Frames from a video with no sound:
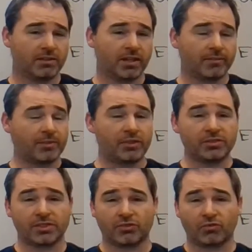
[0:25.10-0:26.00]
The government
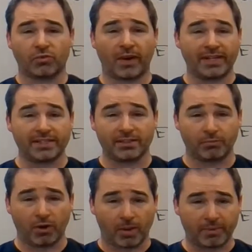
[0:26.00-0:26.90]
used a great deal
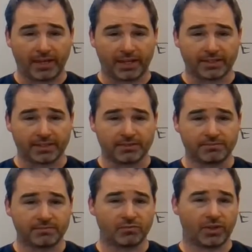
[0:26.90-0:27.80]
of propaganda,
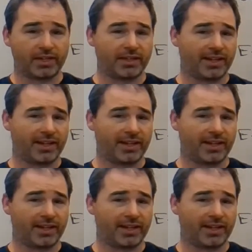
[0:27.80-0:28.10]
right?